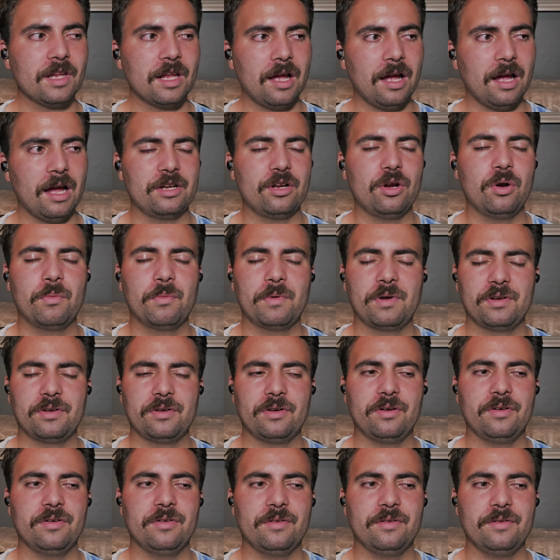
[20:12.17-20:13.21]
my
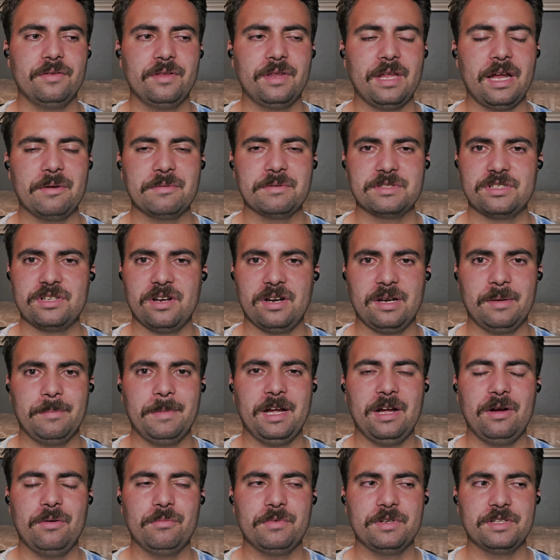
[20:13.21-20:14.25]
coworker that I was talking
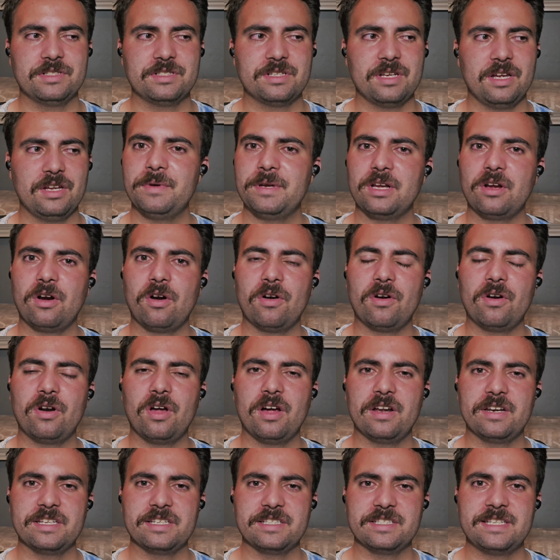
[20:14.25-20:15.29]
about was doing art
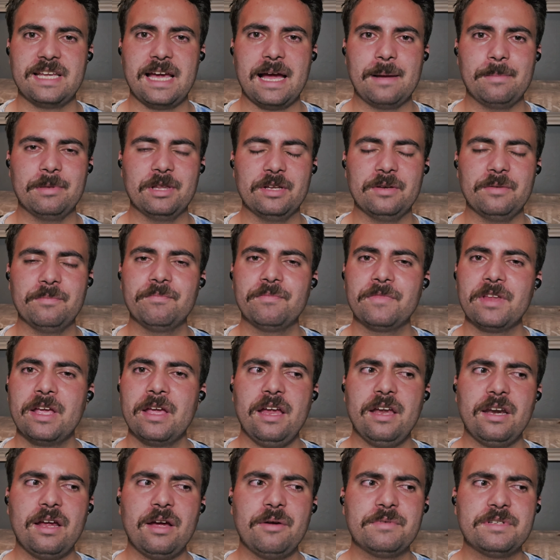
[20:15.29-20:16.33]
on his tablet.
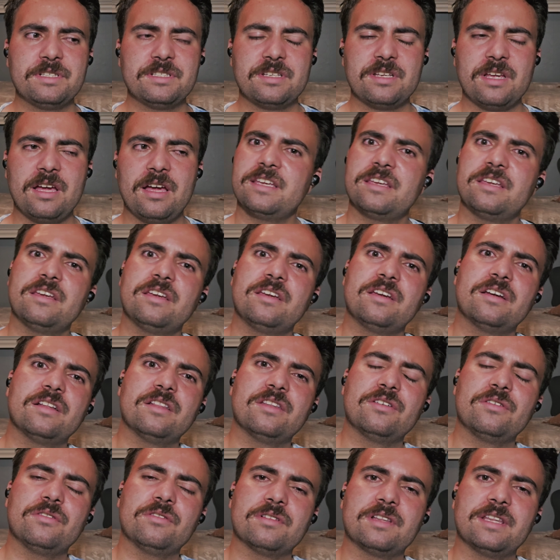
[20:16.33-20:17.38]
And I was taking a
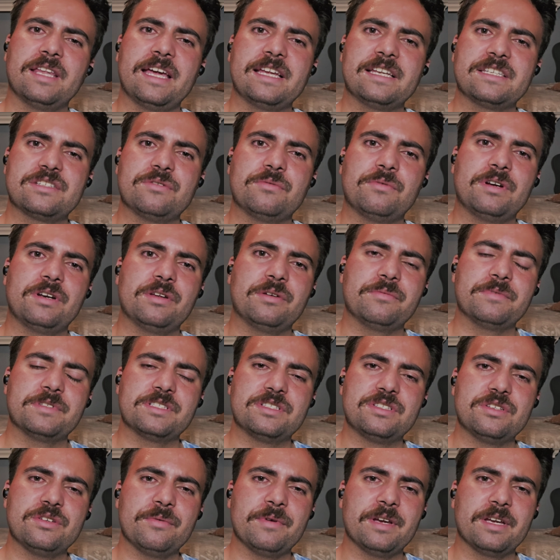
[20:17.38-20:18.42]
little glance at what he was
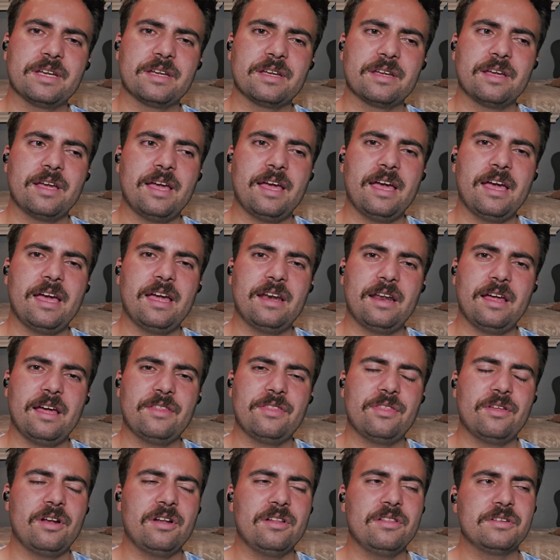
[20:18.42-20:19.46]
doing, and I
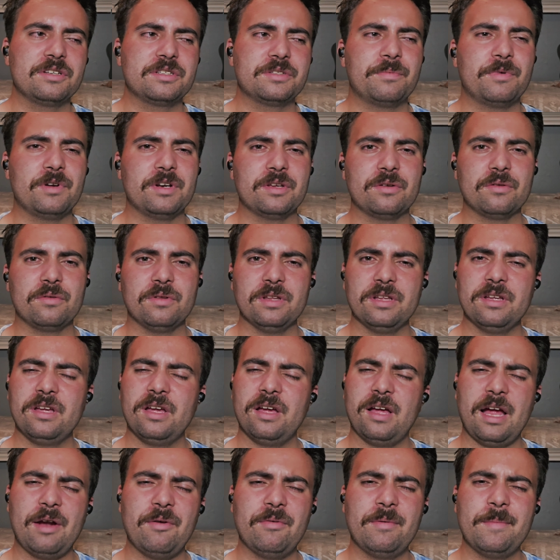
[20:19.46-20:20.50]
thought it looked pretty cool.
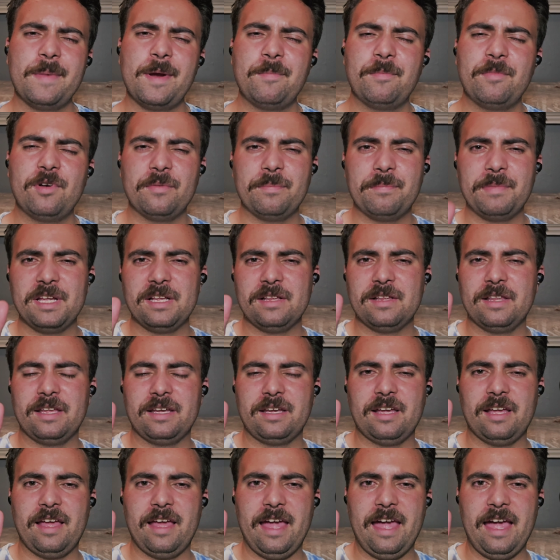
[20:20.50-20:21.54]
I remember it being like
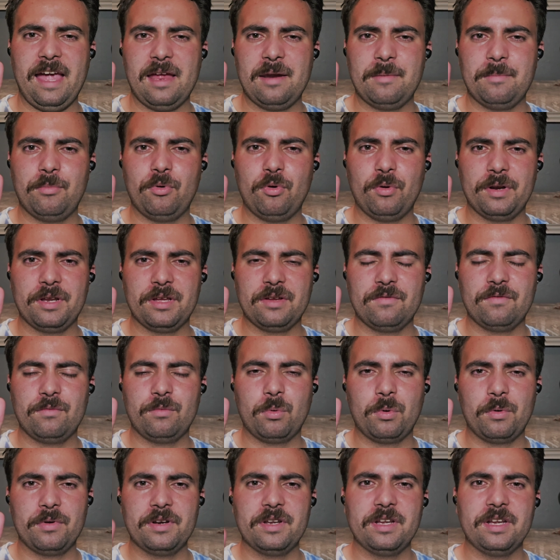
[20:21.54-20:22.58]
a hand pointing
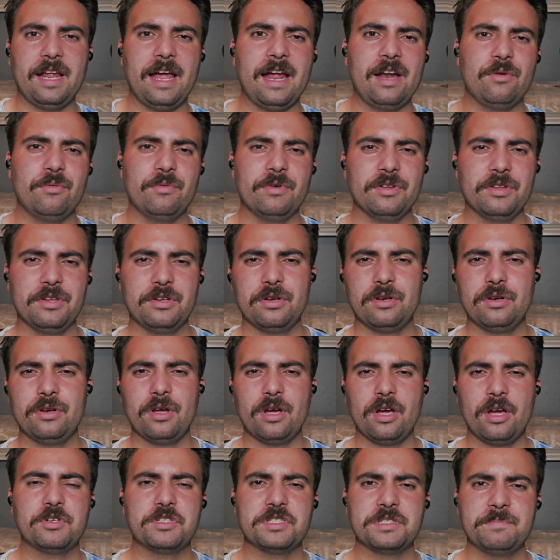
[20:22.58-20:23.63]
forward. It had really good
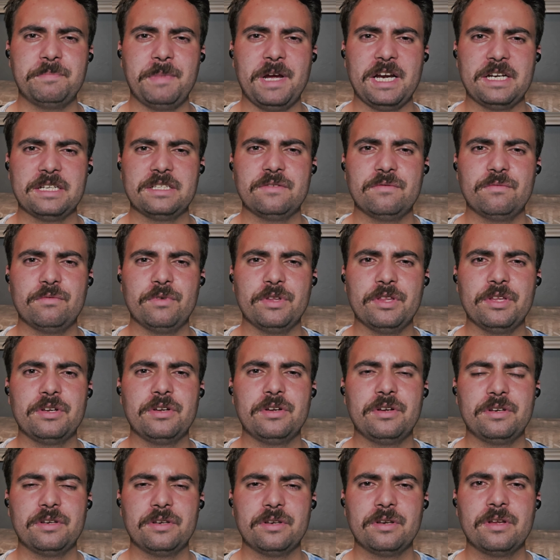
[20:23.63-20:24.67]
perspective, really
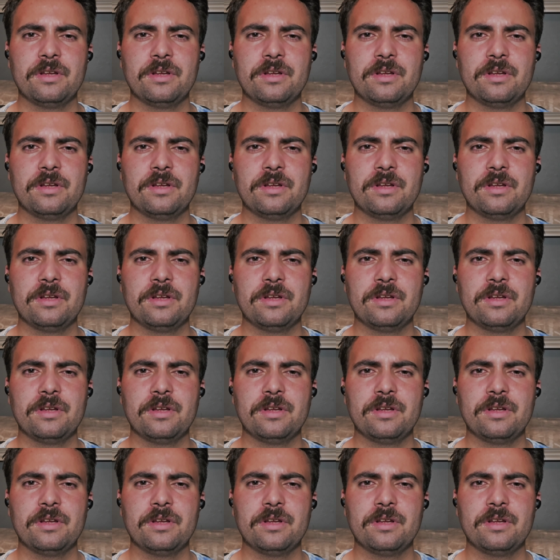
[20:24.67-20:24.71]
good